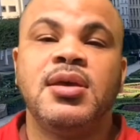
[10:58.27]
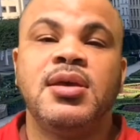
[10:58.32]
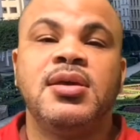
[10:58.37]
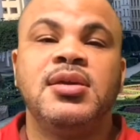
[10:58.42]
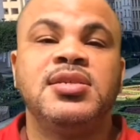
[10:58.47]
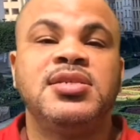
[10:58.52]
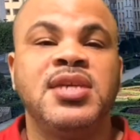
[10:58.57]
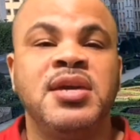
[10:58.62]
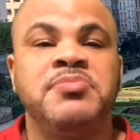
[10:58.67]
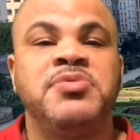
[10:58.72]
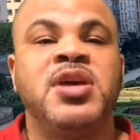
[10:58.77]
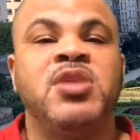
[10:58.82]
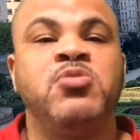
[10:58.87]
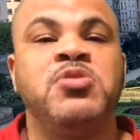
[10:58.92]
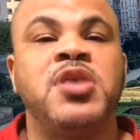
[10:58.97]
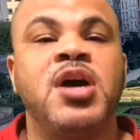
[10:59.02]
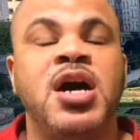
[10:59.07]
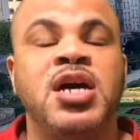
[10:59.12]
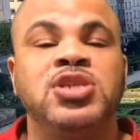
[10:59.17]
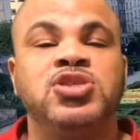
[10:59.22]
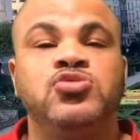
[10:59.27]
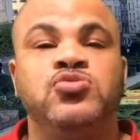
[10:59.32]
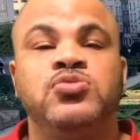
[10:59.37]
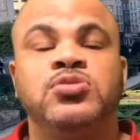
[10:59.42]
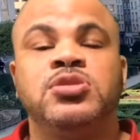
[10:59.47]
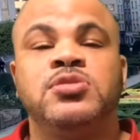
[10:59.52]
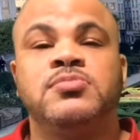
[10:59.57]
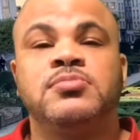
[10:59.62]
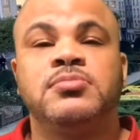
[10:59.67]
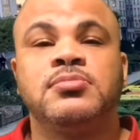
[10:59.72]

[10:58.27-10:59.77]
Same thing with hostels.